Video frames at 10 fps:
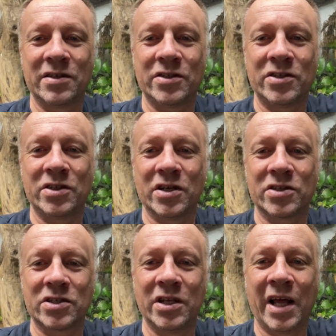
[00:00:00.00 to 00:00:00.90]

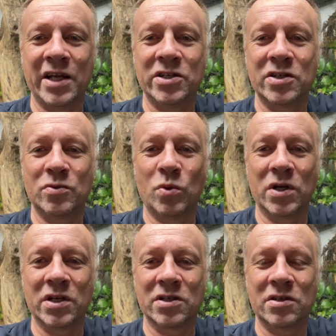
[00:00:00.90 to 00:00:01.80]
Just nature's
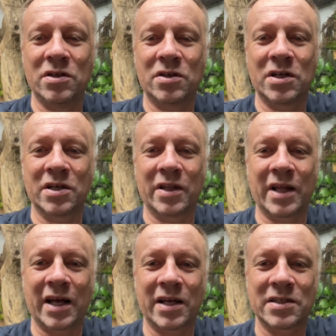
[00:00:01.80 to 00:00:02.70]
wonders. Look at
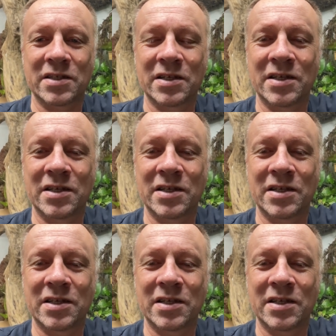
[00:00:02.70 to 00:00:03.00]
that.